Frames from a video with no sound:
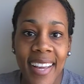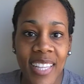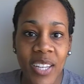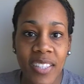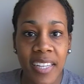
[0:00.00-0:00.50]

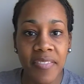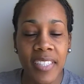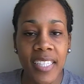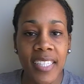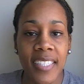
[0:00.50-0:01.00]
Hello
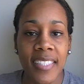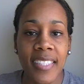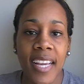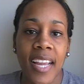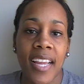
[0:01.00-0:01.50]
lovelies,
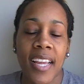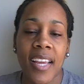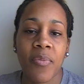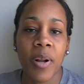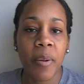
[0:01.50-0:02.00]

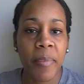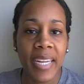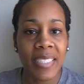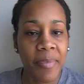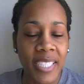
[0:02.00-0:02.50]
and welcome
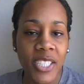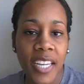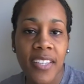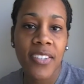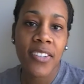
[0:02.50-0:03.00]
back to my
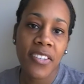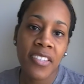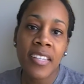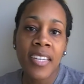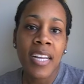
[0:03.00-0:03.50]

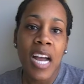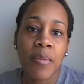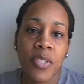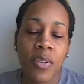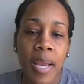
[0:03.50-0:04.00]
channel. I'm
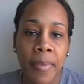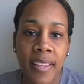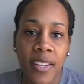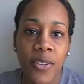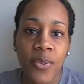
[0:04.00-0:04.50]
so happy
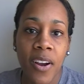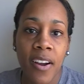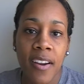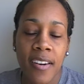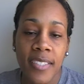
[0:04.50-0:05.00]
that you
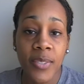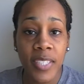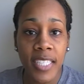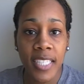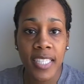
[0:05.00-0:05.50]
are
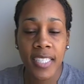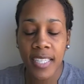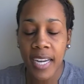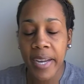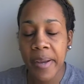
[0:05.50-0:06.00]
tuning in.
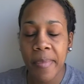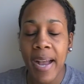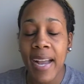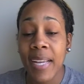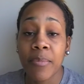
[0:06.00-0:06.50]

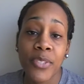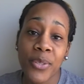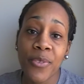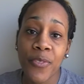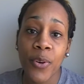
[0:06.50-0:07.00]
I am
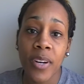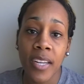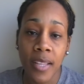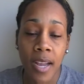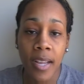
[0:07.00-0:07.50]
due for a
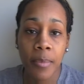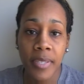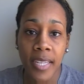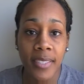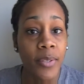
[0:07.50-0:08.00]
lock
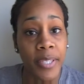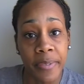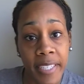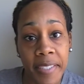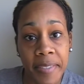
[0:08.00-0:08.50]
update, so here
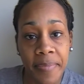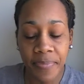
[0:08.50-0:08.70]
it is.